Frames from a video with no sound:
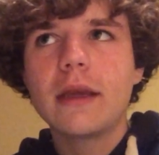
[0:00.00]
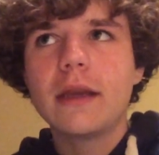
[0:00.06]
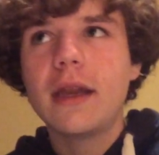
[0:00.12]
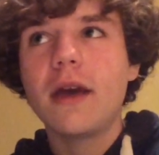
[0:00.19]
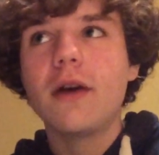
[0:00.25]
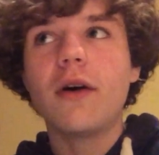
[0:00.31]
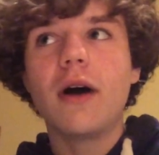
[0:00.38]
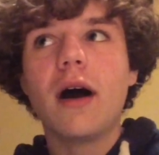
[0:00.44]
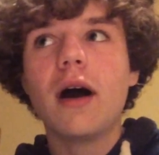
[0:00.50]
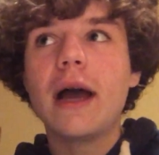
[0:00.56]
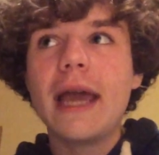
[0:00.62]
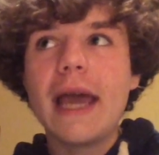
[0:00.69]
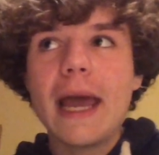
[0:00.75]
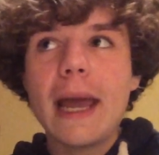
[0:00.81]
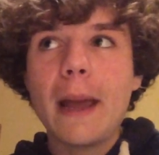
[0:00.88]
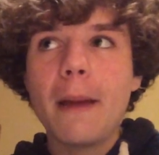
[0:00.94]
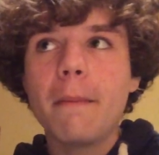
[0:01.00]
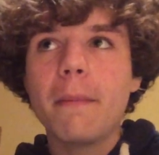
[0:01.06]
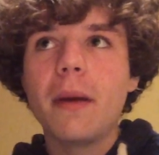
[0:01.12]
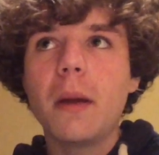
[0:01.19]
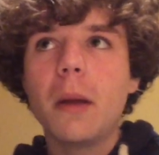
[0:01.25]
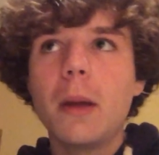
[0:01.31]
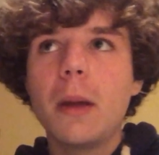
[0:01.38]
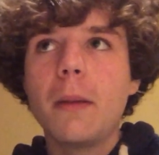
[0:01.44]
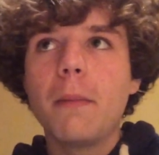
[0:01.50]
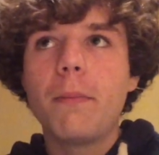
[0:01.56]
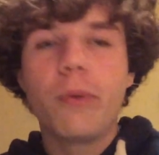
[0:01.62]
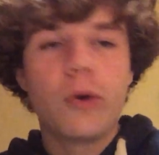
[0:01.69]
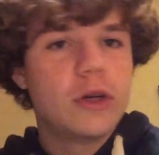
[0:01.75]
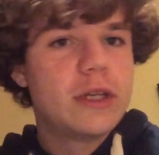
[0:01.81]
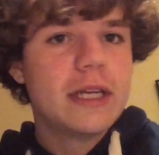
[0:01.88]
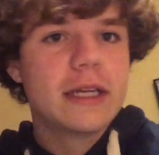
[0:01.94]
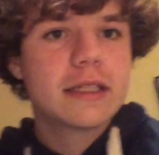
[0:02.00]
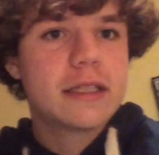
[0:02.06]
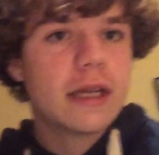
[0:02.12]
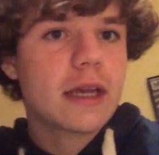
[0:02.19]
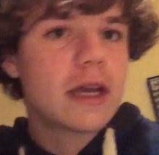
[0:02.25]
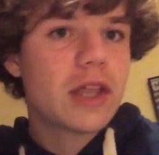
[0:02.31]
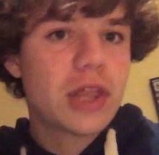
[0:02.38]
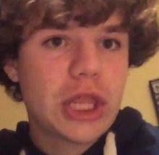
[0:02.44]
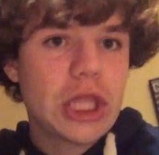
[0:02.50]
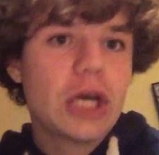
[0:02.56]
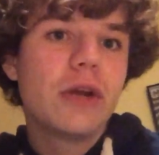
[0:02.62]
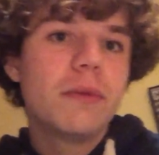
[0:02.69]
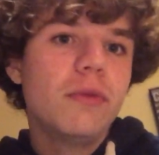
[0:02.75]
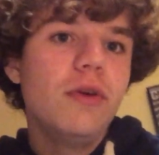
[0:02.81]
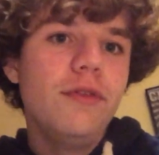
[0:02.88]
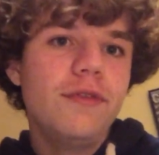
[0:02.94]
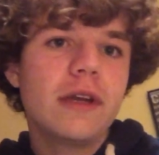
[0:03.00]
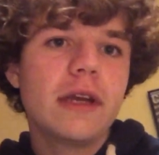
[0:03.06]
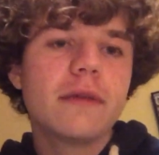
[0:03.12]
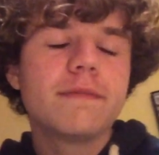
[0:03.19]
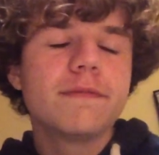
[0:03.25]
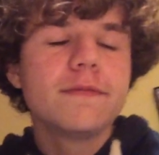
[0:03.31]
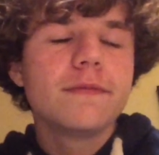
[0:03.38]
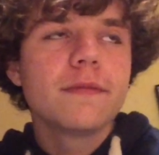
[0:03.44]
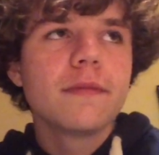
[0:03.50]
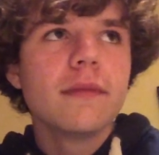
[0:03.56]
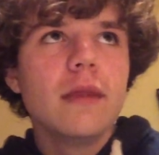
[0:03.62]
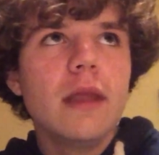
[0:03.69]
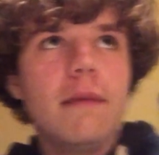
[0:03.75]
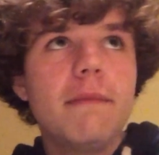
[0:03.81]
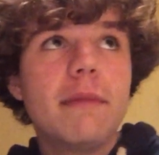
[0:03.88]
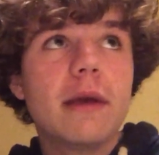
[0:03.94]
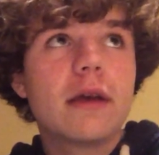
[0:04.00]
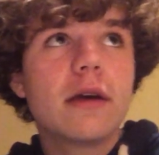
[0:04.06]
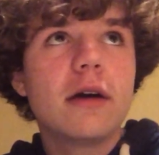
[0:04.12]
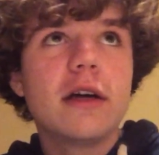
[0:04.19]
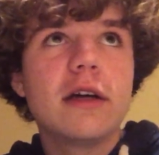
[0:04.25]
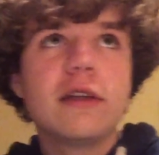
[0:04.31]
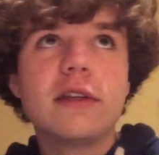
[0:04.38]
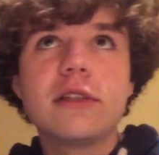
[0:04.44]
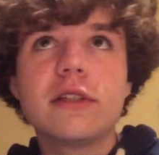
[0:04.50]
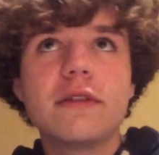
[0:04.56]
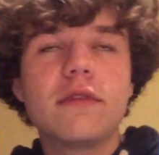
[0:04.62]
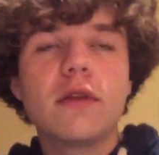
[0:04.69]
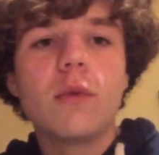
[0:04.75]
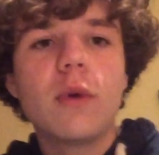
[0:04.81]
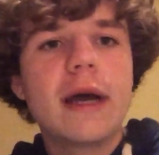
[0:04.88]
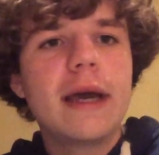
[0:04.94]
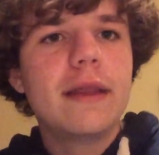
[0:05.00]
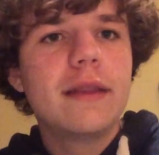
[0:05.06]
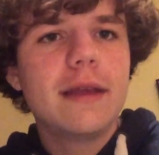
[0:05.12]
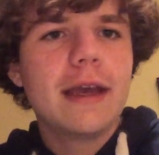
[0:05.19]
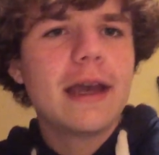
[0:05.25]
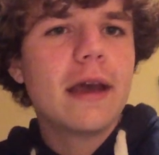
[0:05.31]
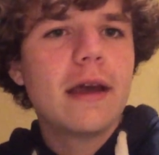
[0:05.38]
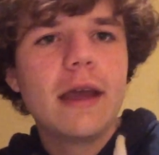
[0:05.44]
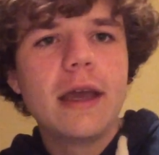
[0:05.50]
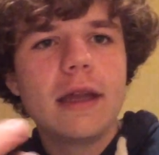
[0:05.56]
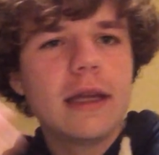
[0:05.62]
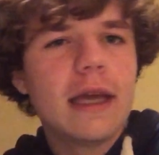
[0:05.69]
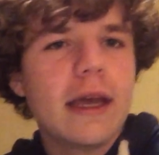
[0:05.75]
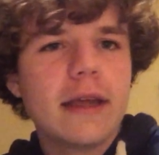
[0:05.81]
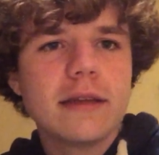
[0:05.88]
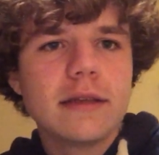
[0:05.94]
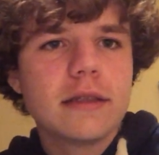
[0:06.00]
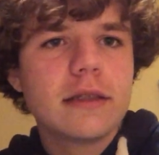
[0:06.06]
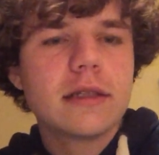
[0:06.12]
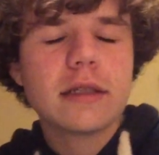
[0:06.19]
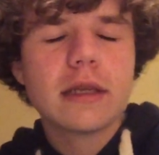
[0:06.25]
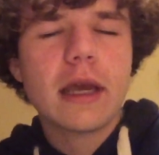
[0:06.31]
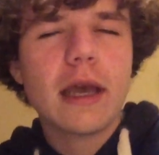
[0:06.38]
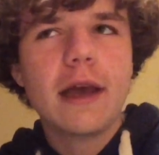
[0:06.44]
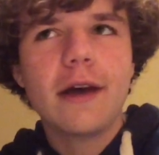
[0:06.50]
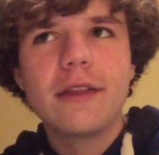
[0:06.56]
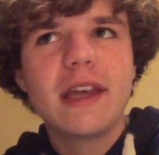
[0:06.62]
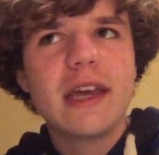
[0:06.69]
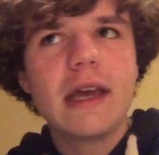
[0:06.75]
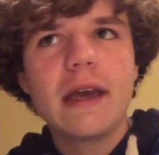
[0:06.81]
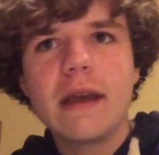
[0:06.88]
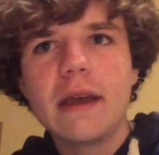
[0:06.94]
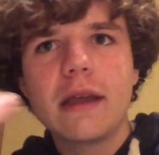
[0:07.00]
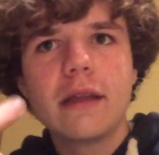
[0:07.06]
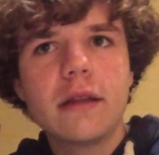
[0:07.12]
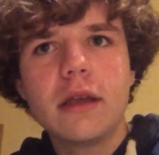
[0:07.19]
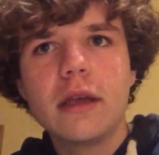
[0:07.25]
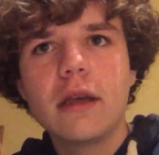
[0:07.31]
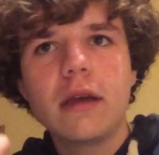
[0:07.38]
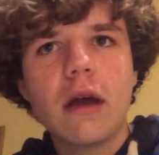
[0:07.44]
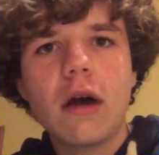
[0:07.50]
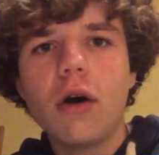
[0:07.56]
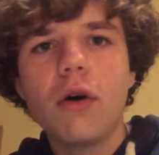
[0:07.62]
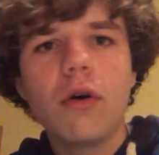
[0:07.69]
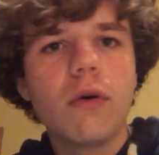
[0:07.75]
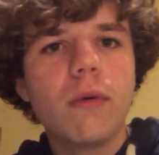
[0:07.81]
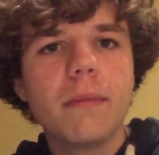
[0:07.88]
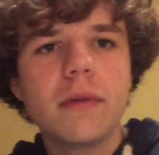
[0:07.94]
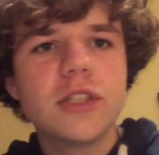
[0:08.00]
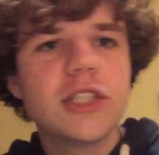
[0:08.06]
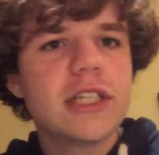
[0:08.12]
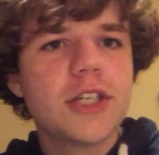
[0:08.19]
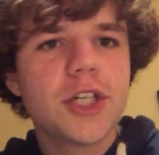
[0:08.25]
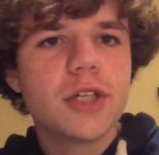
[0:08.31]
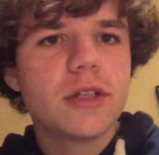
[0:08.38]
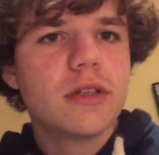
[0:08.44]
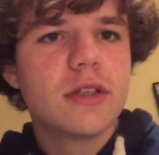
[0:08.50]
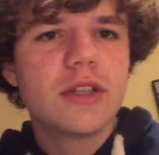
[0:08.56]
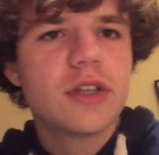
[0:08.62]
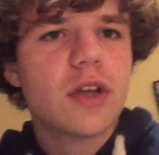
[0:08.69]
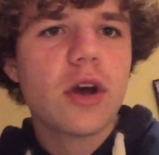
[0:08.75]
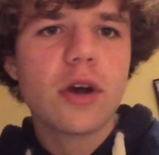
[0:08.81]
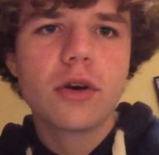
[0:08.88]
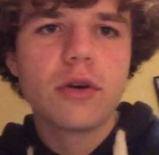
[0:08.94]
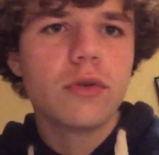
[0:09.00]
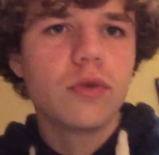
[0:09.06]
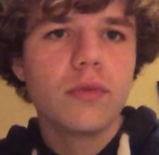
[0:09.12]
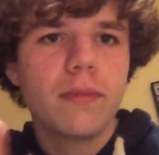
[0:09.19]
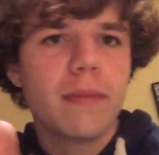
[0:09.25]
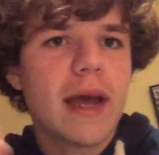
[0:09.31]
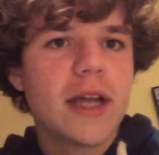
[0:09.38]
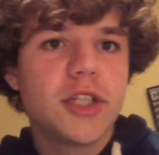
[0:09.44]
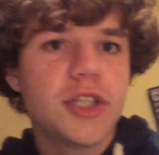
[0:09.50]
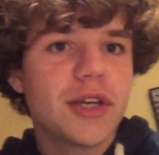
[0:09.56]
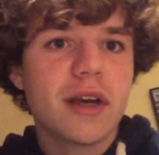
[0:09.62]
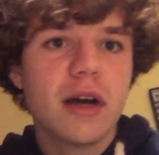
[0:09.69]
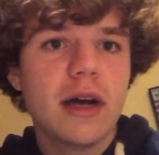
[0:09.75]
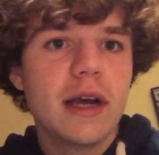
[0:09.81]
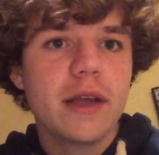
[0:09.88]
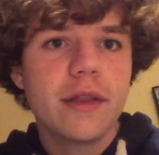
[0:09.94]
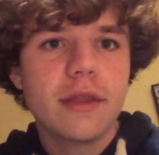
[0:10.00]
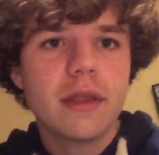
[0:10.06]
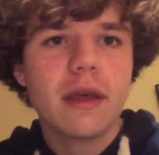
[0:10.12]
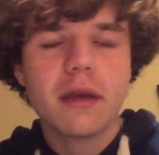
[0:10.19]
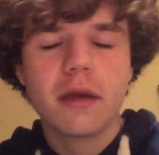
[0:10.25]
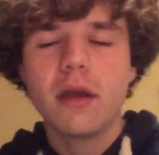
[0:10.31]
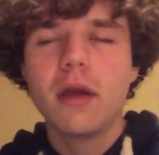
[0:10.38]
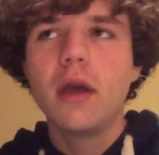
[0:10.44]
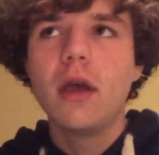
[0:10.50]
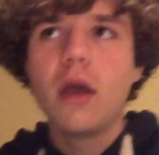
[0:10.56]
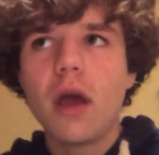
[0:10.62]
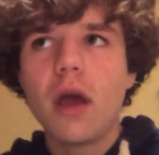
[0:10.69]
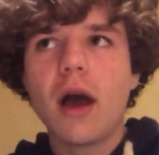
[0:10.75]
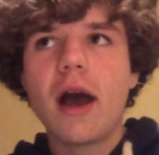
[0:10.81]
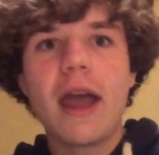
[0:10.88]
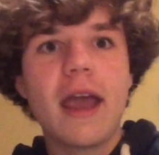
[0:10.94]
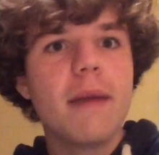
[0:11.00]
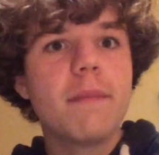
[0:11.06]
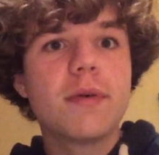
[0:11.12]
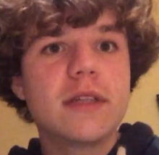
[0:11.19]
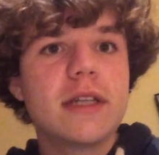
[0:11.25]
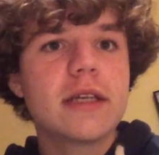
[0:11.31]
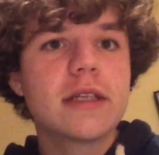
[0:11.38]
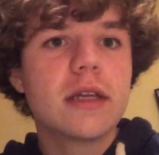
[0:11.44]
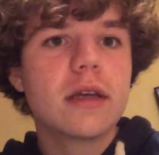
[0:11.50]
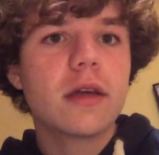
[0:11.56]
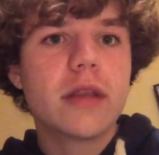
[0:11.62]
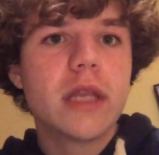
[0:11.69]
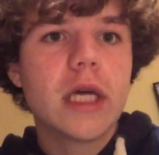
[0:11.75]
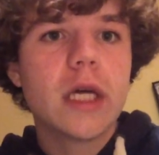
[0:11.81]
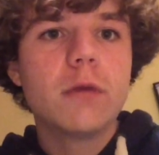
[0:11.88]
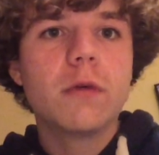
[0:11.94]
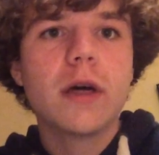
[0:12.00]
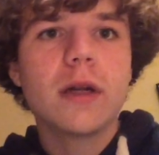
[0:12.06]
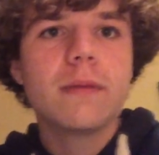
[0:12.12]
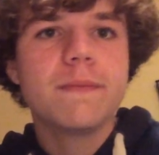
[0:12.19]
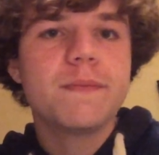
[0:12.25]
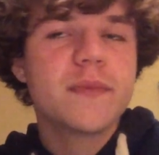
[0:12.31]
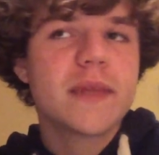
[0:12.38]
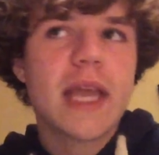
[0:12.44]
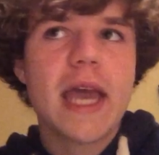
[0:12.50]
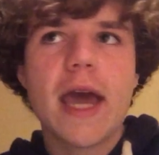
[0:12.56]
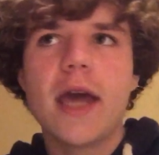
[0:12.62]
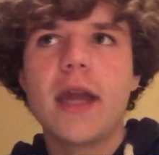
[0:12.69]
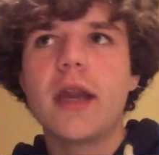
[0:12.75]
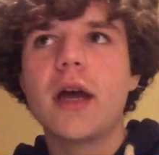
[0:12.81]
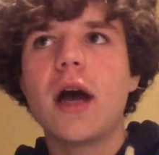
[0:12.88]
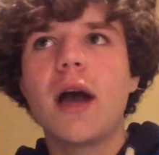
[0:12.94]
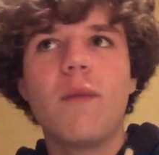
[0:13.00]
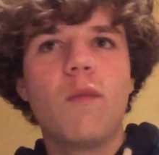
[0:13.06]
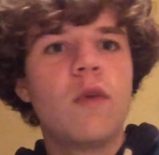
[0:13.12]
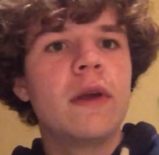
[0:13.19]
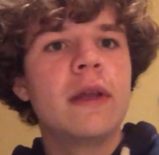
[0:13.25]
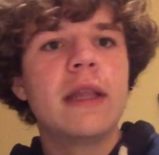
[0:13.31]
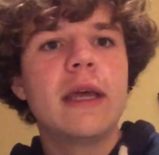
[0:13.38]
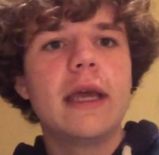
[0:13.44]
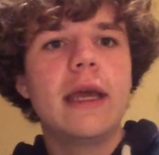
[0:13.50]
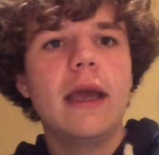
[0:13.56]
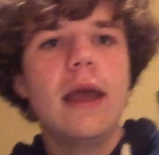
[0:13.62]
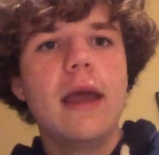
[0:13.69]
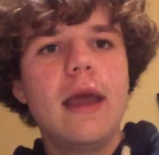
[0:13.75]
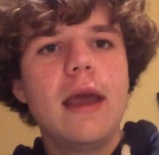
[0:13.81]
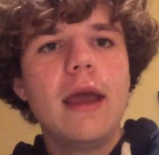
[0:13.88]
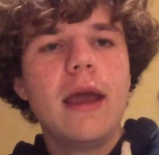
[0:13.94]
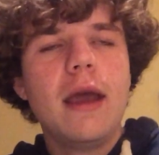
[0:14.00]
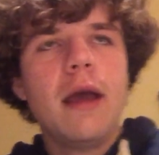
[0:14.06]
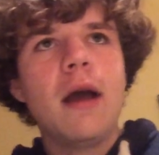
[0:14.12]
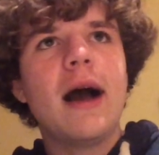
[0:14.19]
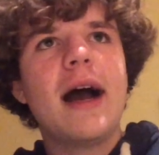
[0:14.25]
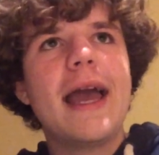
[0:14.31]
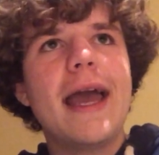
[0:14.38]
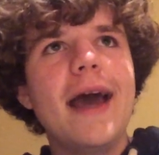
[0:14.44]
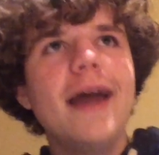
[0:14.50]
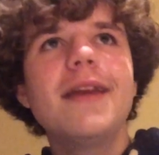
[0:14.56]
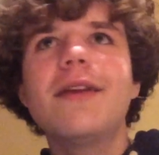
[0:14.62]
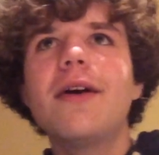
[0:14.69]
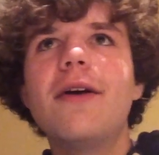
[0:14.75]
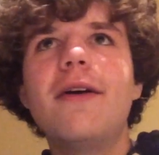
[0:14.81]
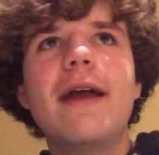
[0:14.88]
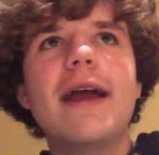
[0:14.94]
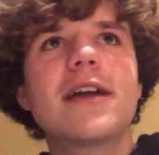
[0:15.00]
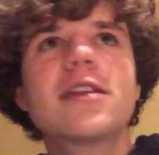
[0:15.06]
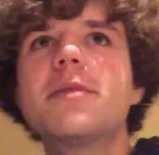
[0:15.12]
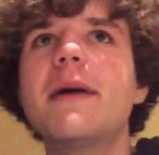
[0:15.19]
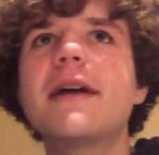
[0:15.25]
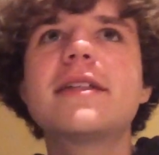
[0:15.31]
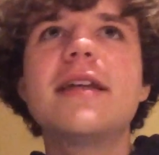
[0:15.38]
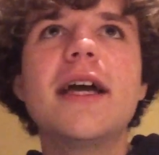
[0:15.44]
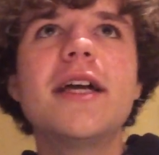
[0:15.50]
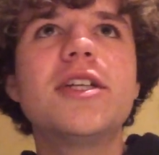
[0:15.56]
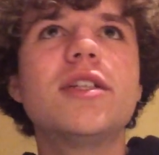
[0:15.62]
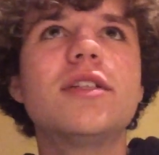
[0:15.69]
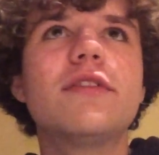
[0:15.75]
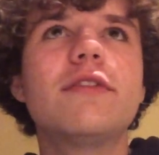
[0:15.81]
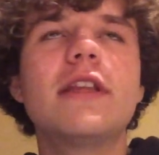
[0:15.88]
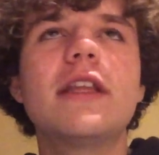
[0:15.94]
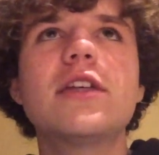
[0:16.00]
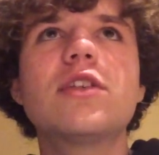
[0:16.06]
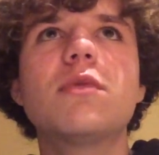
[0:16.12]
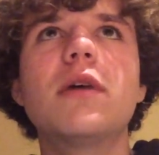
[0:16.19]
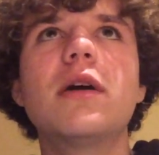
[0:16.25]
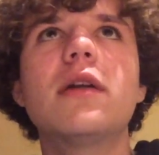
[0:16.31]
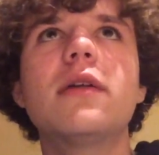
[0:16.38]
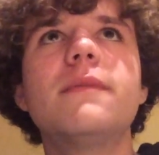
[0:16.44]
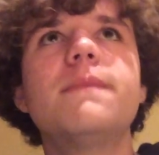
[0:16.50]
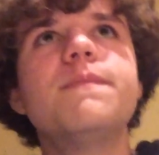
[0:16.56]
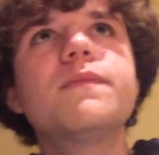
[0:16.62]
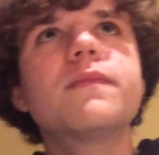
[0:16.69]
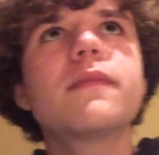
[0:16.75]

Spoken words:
Now I am predicting a third movie because of the way it ends, how they're in the whole magician's circle, magic eye thing. I am predicting a third one, and I had no expectations for this one.